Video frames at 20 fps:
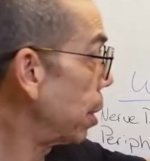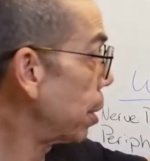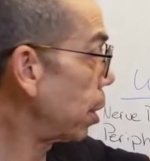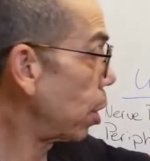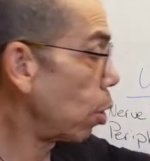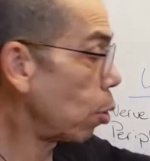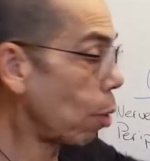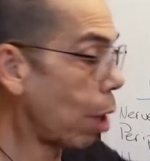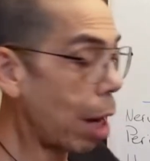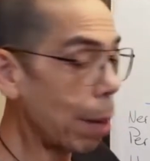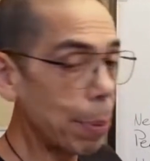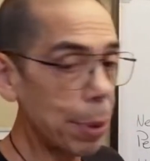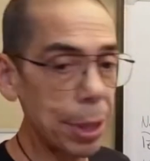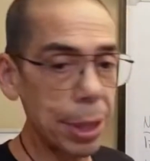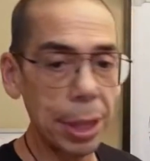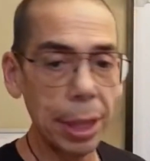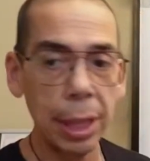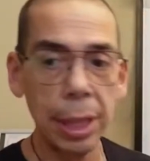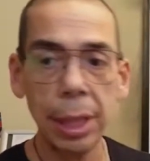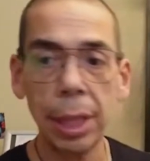the
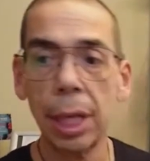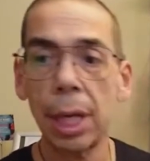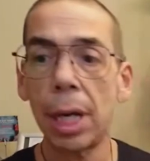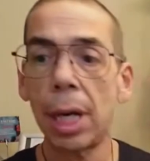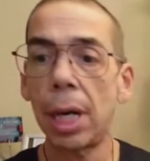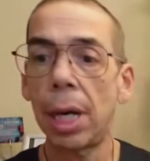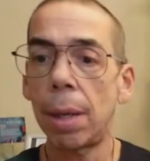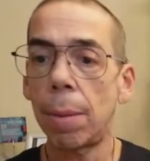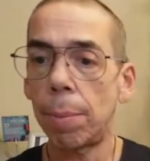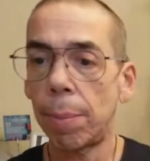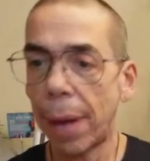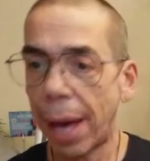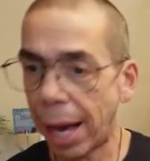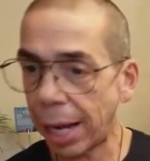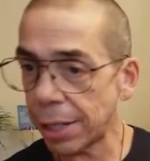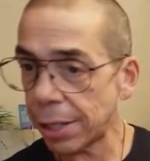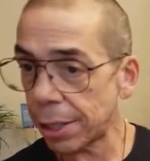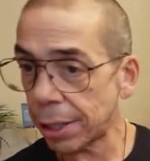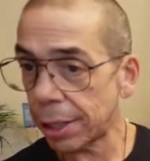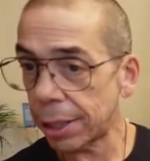neuropathy,
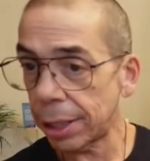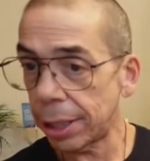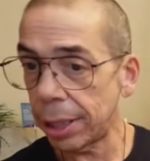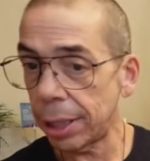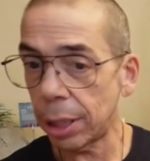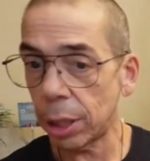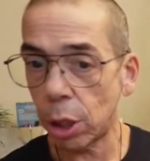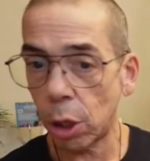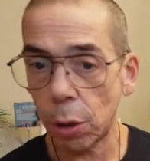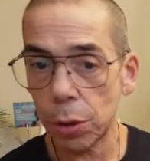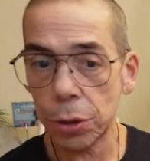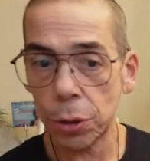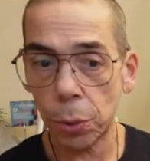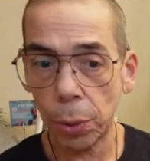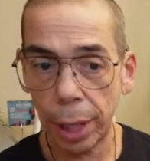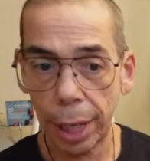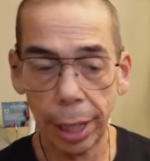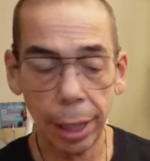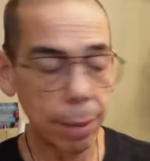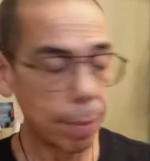magically goes
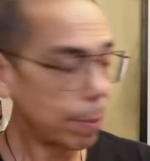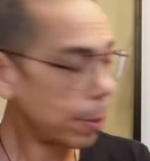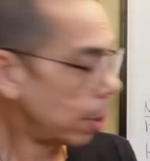away,